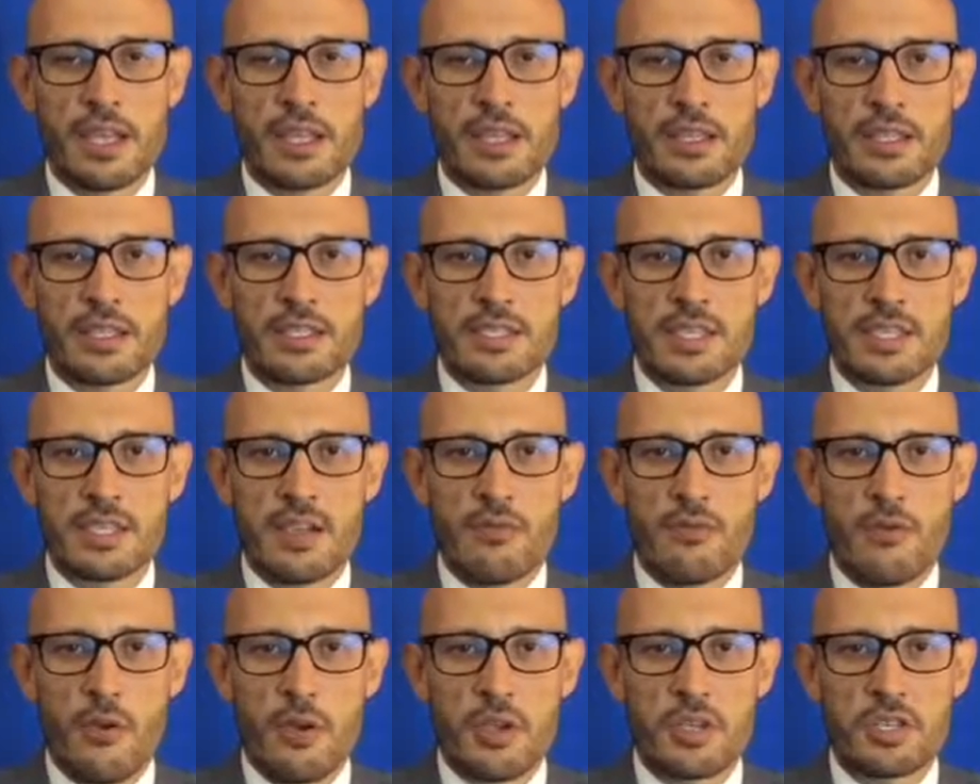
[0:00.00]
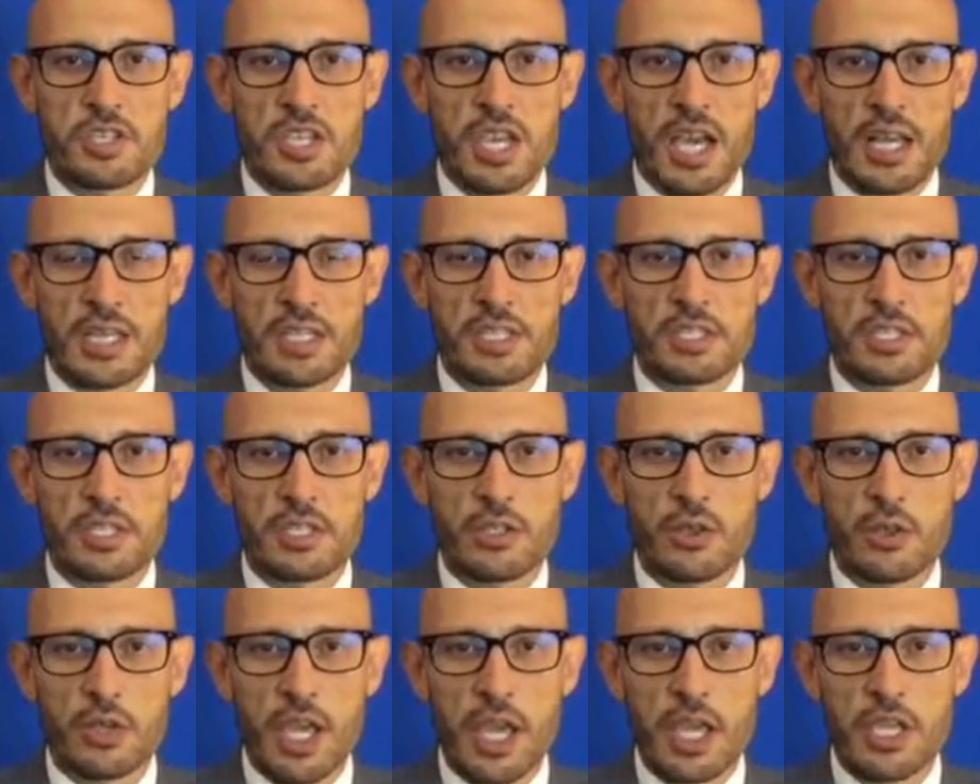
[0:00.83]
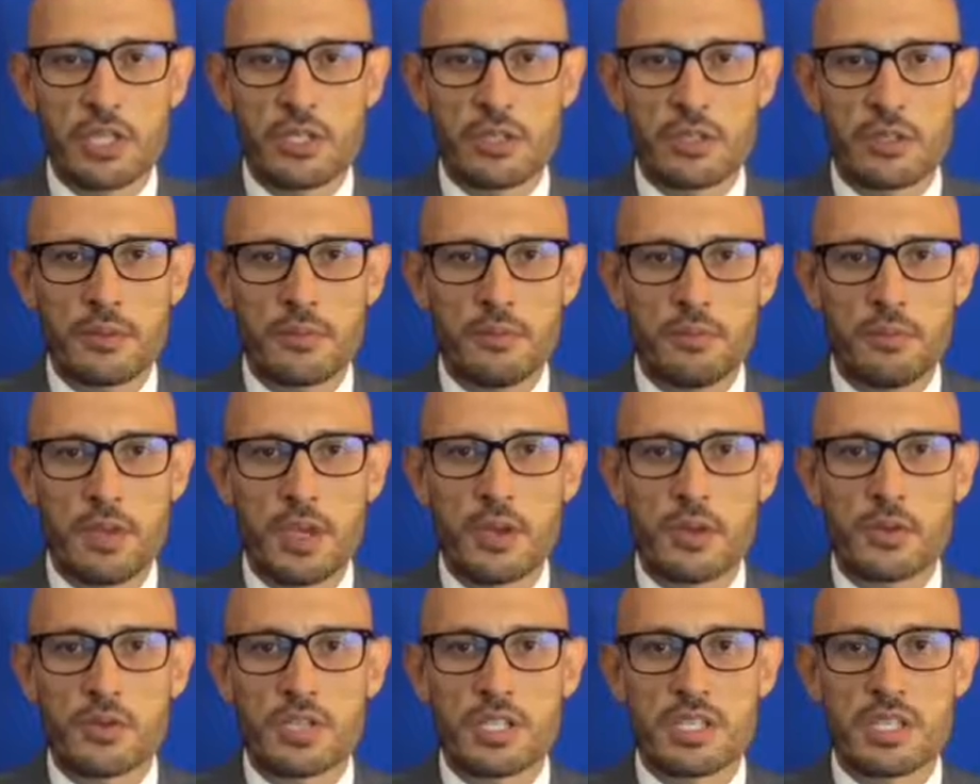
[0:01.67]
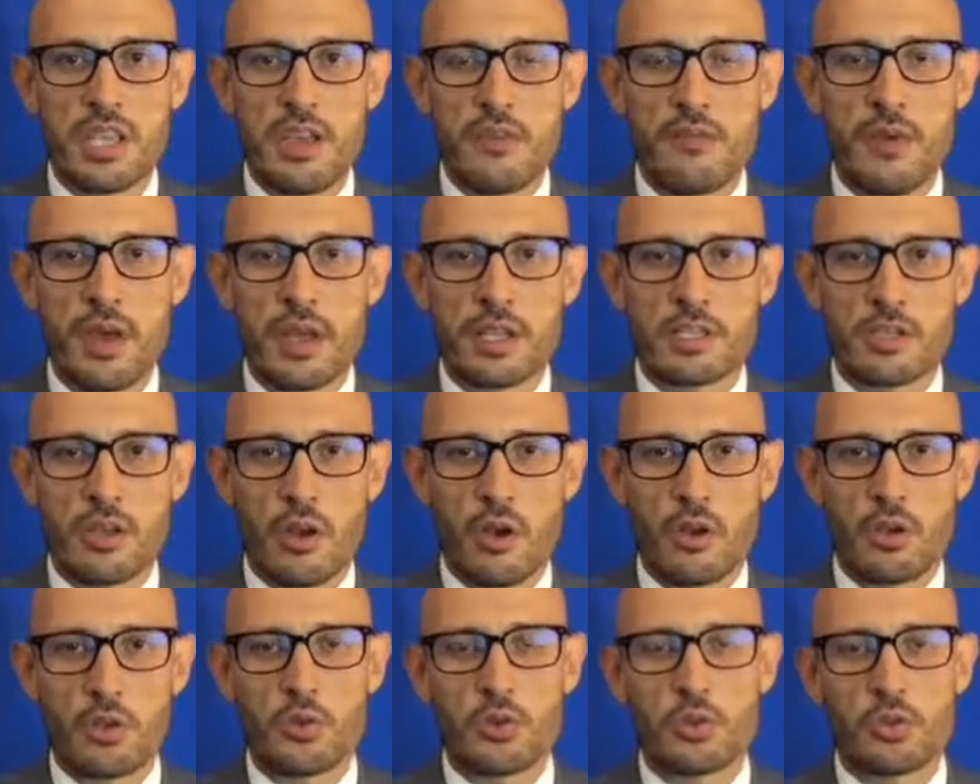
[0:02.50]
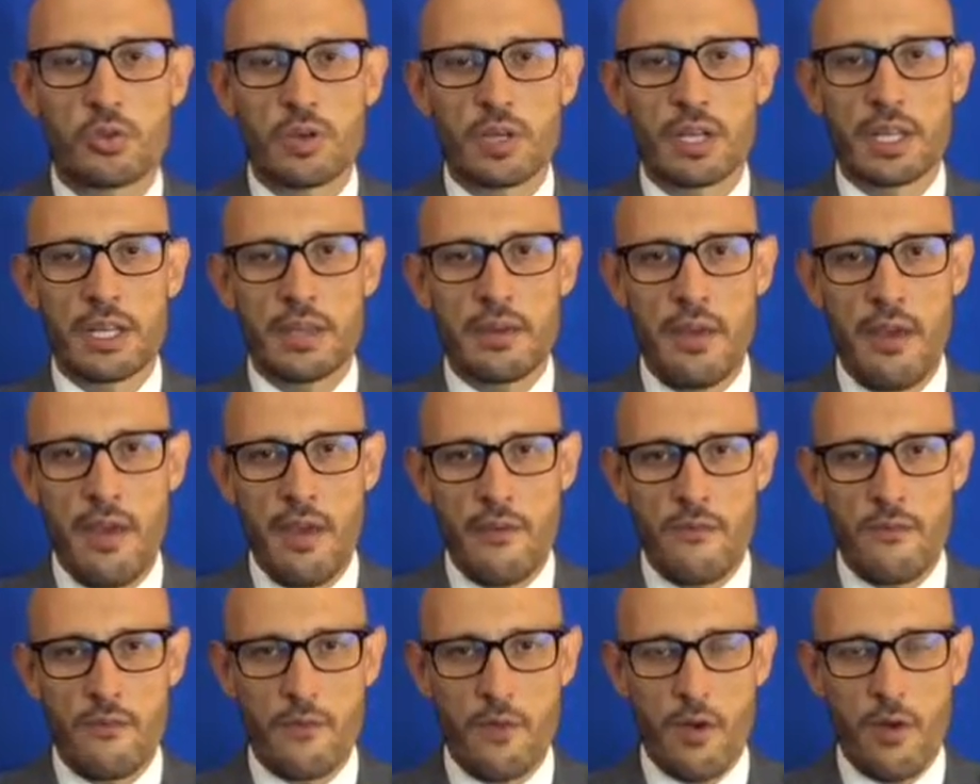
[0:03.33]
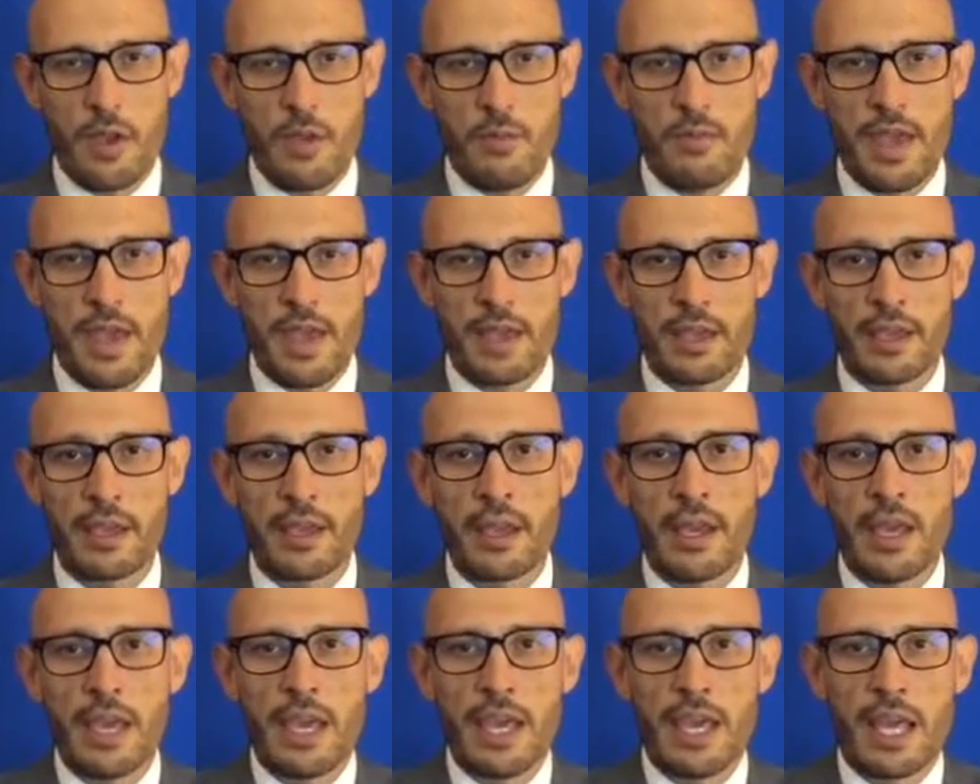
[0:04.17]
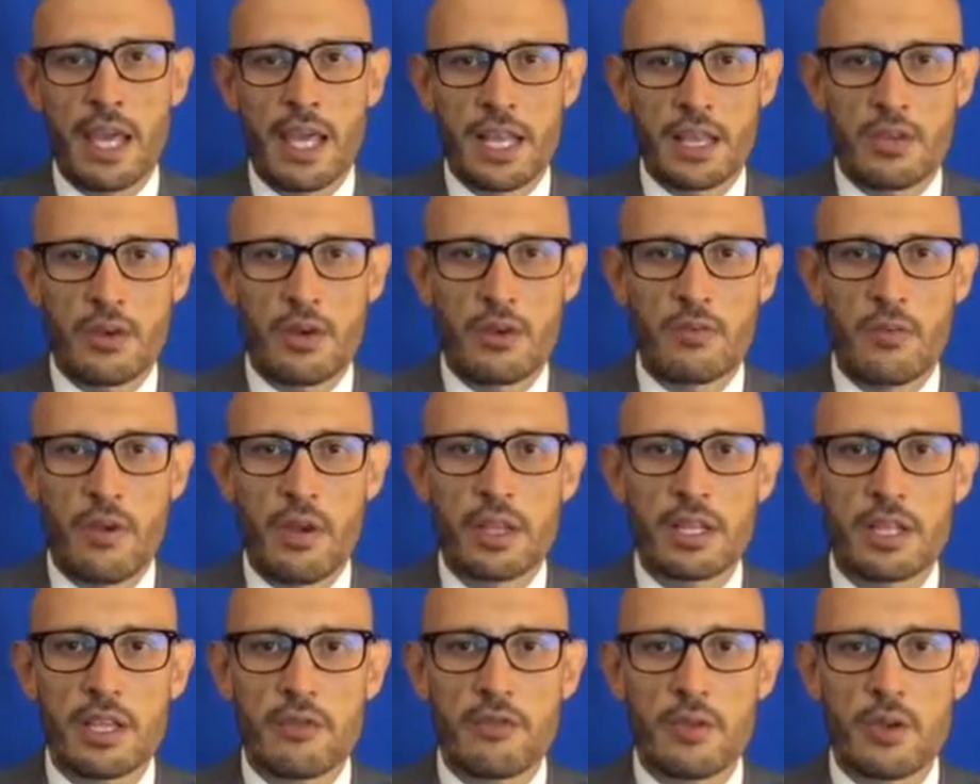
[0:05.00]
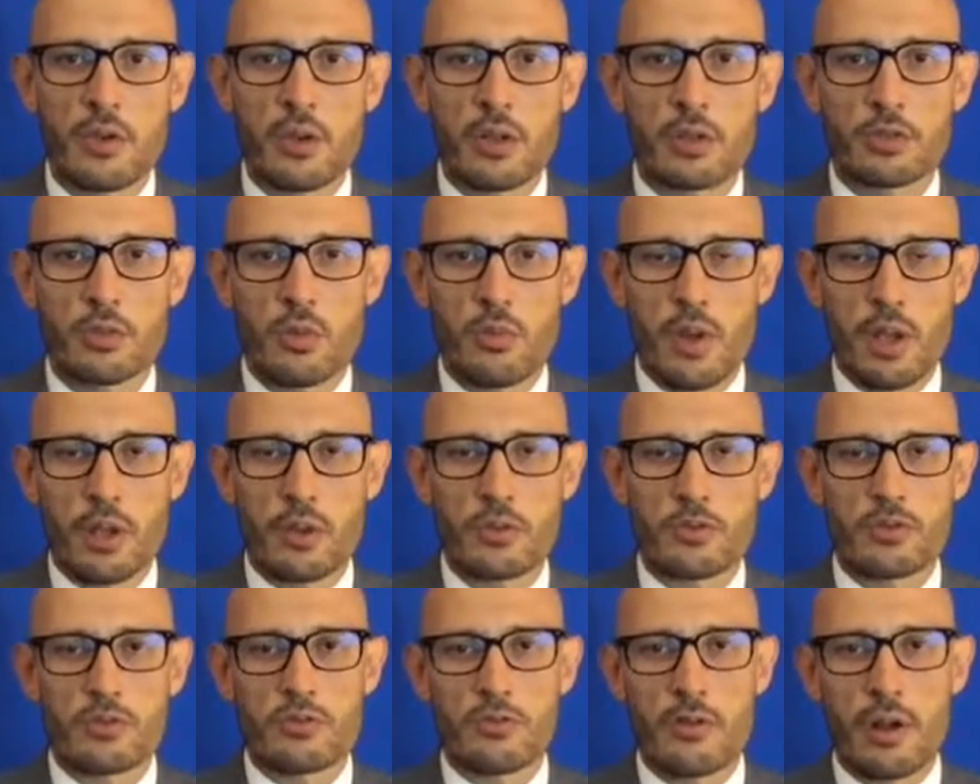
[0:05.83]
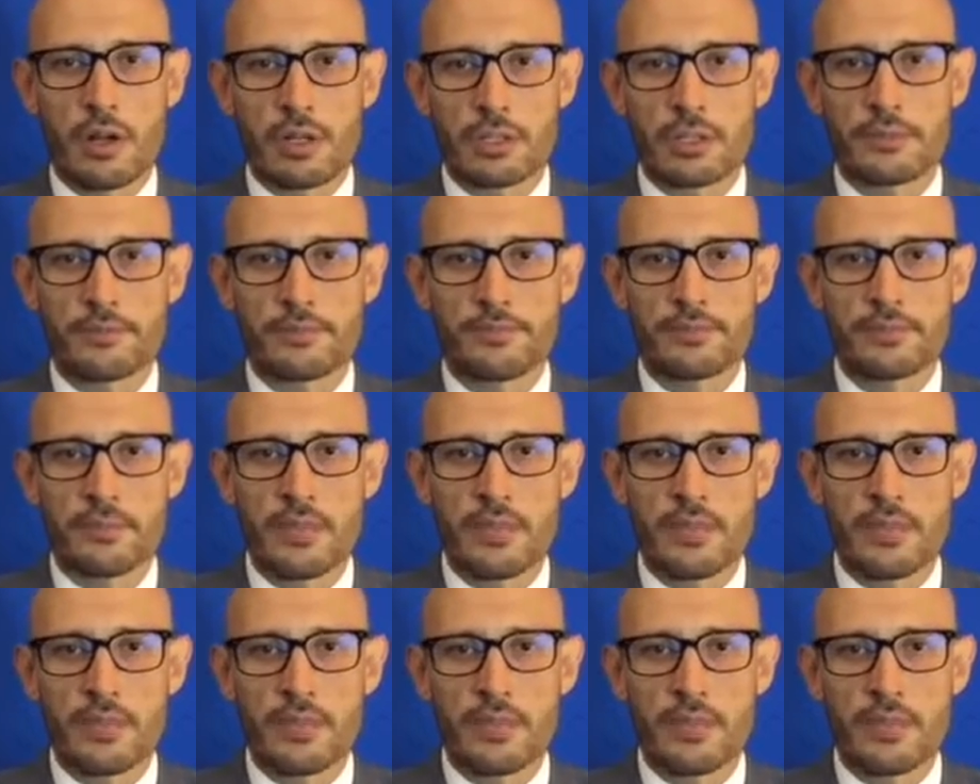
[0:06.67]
This is a very challenging location because the defects are usually very big and they're very difficult to reconstruct.